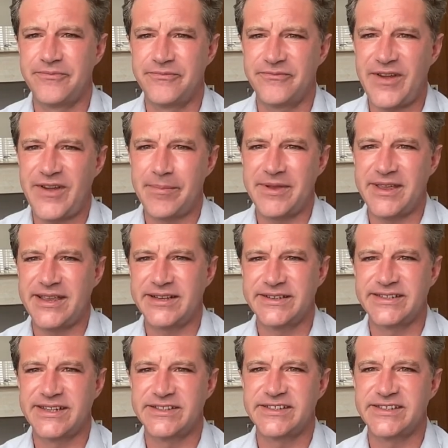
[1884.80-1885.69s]
Fabi
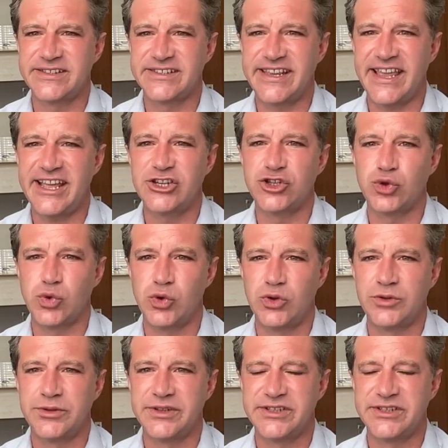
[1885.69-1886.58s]
says,
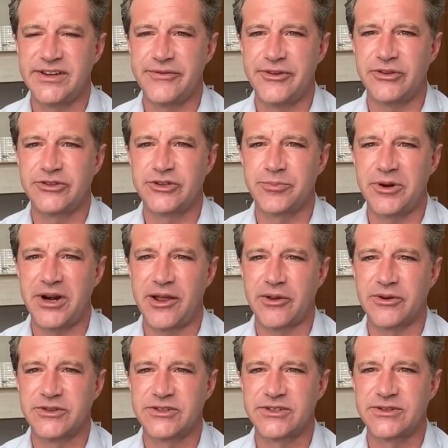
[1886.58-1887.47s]
schedule is difficult to
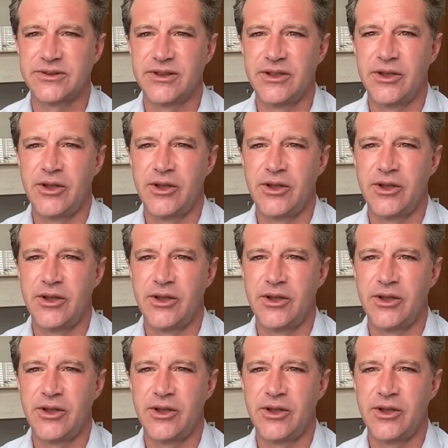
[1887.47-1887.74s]
pronounce.